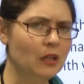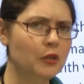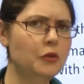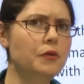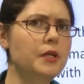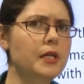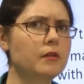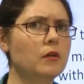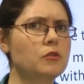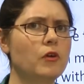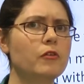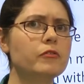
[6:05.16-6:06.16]
You need
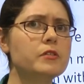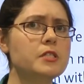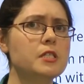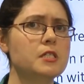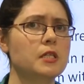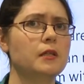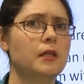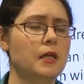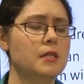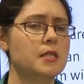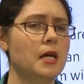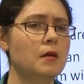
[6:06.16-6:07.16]
those references in the
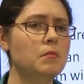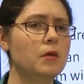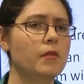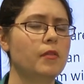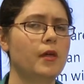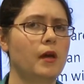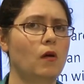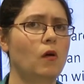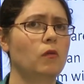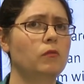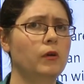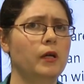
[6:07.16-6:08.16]
exam. They
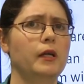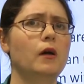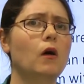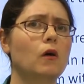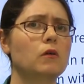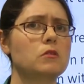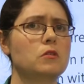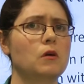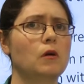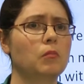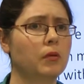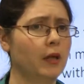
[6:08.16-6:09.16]
are really hot
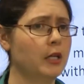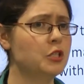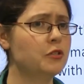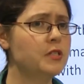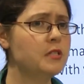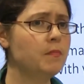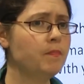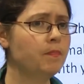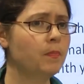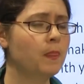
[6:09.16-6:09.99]
on plagiarism.